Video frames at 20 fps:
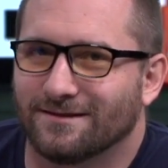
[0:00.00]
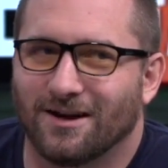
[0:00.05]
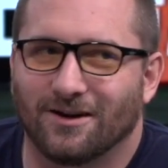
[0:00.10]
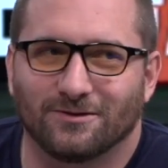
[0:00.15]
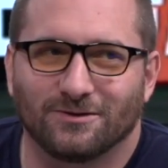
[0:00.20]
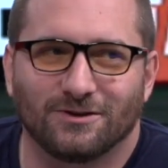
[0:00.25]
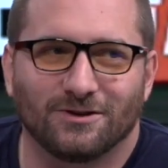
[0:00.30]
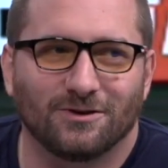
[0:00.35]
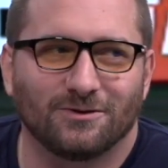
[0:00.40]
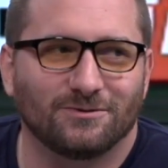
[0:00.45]
No,
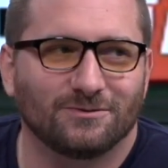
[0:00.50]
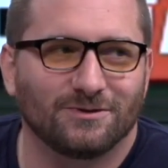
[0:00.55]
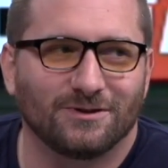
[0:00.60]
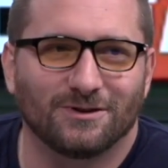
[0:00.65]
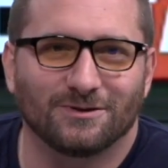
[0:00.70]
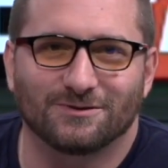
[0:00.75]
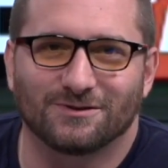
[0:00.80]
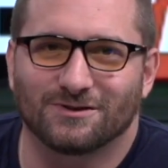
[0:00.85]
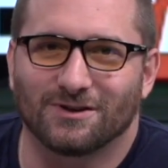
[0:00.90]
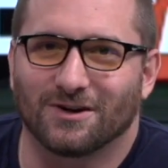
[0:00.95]
you don't. You
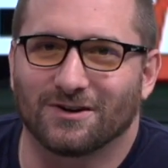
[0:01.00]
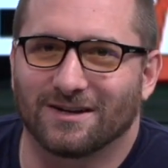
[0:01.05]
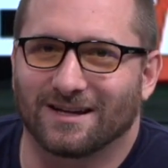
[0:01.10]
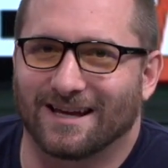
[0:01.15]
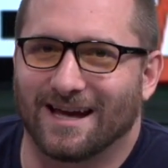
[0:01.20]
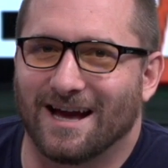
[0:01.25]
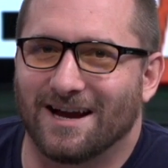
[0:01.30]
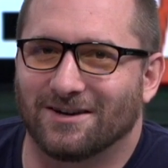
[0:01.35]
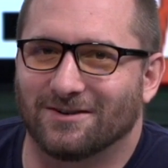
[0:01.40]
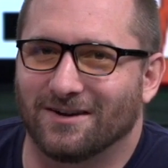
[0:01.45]
don't start an
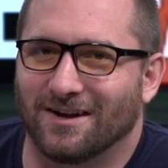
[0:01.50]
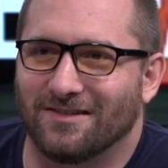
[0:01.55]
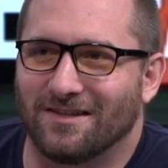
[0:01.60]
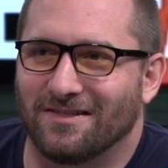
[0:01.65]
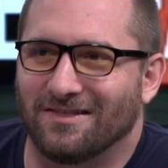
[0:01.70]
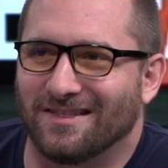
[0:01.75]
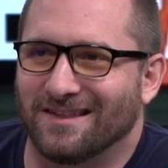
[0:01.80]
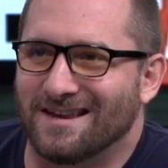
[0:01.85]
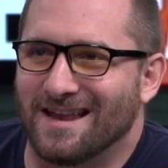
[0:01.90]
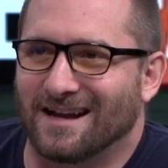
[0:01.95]
account and
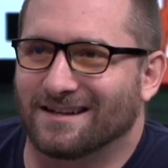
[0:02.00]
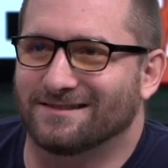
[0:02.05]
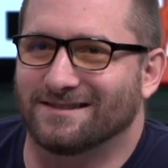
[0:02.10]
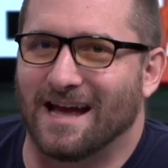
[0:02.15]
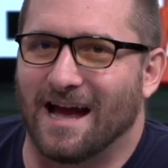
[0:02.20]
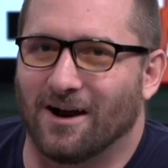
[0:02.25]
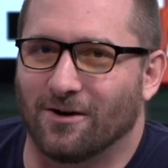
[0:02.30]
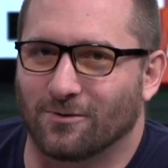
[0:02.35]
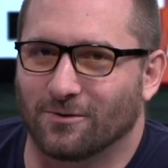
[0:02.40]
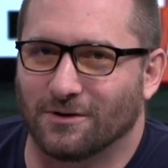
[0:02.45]
then the next
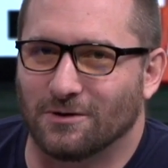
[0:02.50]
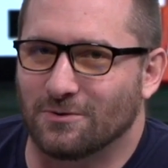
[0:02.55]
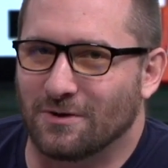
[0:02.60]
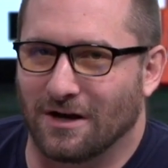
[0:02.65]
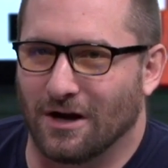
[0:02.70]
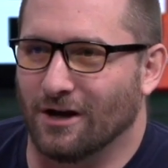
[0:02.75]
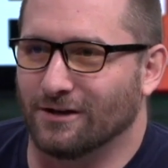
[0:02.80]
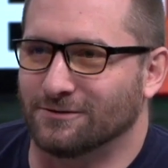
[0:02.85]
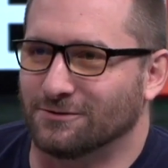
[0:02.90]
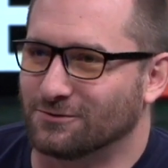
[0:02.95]
hour you
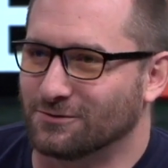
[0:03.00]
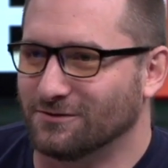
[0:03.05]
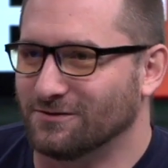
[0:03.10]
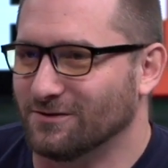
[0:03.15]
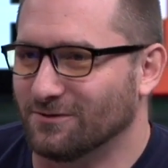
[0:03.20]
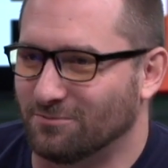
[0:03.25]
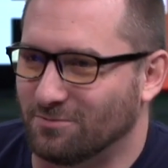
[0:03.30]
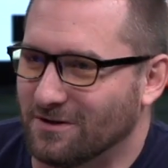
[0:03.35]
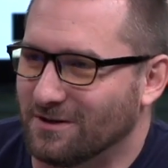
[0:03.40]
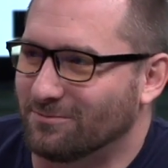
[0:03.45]
get
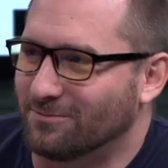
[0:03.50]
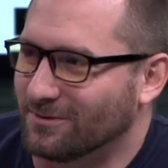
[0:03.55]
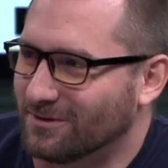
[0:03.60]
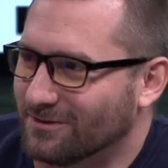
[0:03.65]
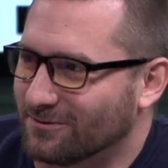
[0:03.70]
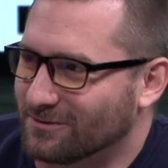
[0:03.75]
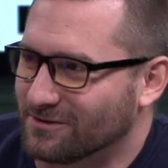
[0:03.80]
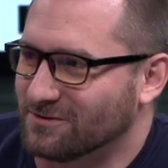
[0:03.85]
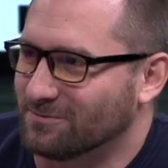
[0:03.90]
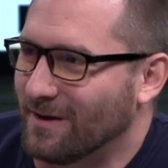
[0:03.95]
hundreds of
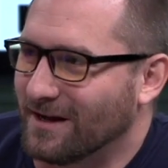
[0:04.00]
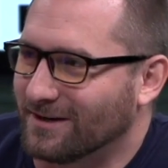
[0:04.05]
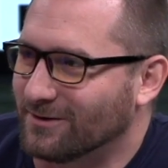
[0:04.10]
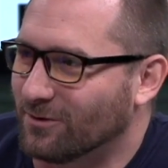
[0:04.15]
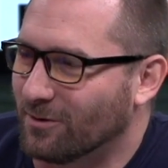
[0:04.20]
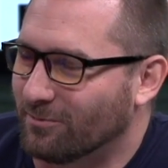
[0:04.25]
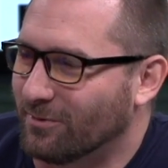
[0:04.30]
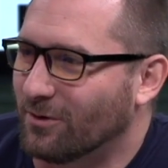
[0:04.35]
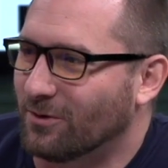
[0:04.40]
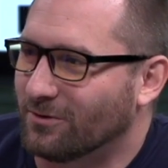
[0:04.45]
people responding
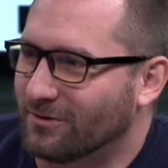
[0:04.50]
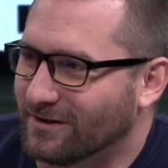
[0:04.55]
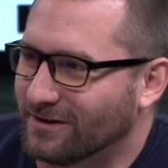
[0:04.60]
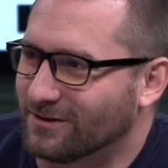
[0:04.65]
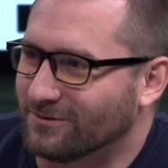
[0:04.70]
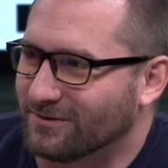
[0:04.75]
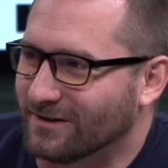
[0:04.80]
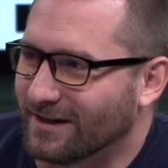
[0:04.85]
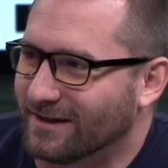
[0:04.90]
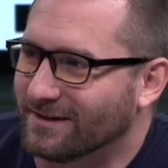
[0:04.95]
to a poll that
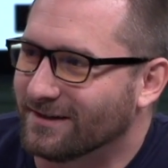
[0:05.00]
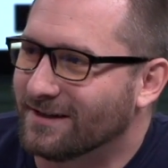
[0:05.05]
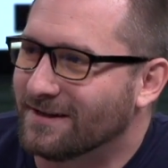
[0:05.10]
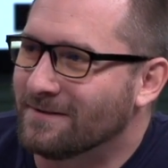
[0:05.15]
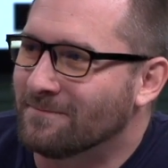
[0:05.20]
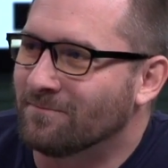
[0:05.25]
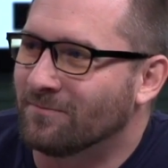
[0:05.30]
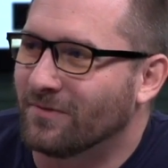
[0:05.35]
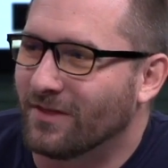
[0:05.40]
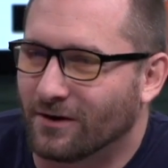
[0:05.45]
you did
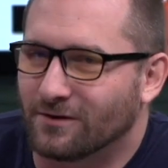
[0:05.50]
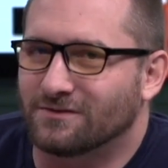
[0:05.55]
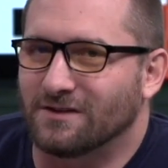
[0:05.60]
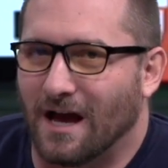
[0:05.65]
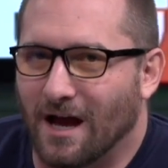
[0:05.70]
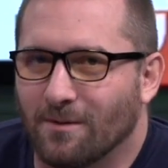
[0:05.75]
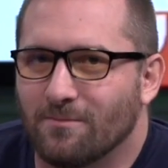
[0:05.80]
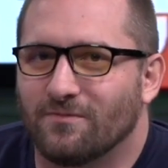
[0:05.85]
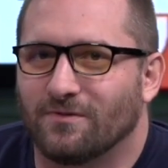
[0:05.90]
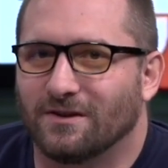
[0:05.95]
there's
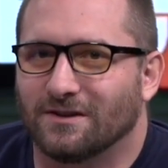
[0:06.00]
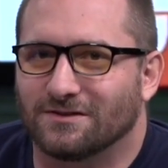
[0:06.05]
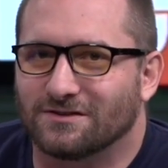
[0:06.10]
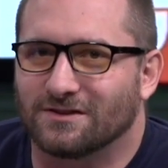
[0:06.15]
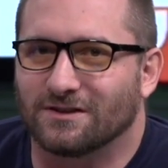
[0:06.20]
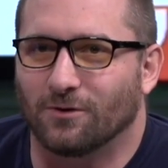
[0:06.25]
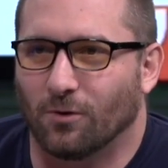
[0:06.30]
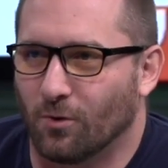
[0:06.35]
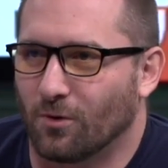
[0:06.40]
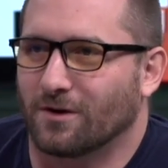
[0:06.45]

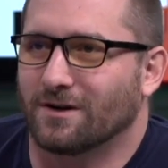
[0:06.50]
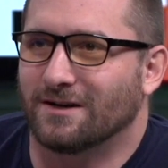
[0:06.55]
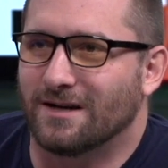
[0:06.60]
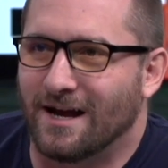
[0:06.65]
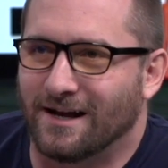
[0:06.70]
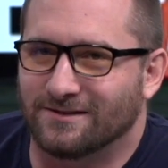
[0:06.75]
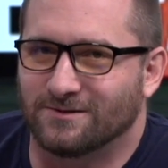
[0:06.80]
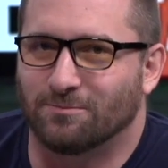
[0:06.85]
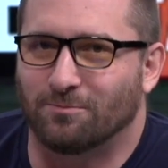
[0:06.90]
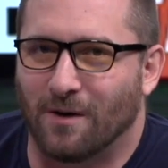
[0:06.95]
obviously
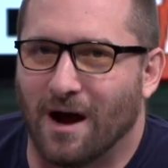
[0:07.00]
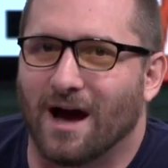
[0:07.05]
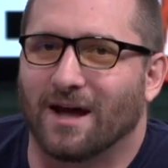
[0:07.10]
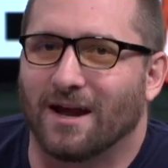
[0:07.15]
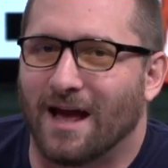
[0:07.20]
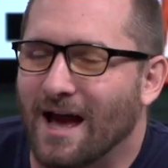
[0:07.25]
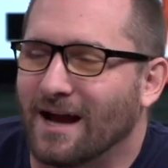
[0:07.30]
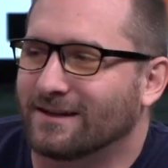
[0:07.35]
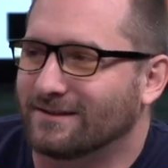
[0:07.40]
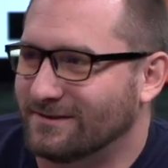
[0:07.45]
organized
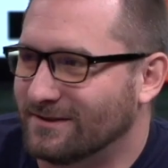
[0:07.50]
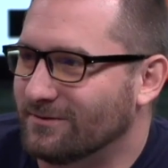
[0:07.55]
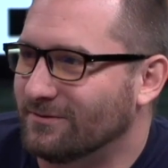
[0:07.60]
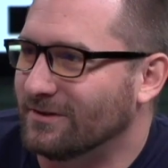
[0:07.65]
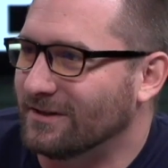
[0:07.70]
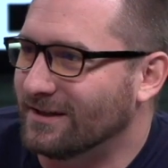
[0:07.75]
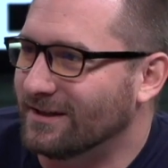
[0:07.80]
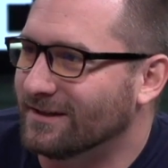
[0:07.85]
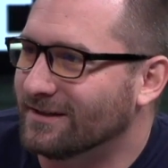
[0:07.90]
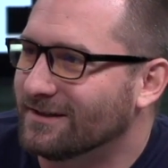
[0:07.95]
bot
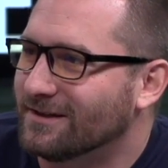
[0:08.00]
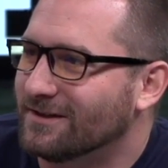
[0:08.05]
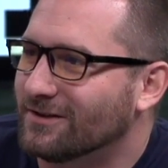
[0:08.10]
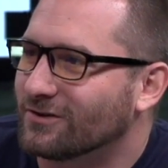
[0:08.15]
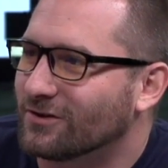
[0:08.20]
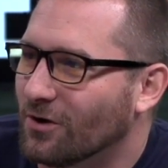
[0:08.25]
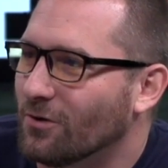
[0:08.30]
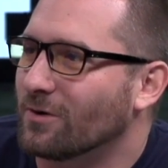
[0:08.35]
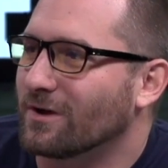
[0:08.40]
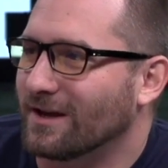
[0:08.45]
activity
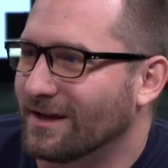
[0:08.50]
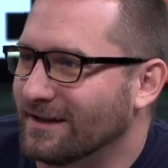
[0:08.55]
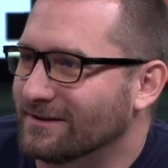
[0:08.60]
As, going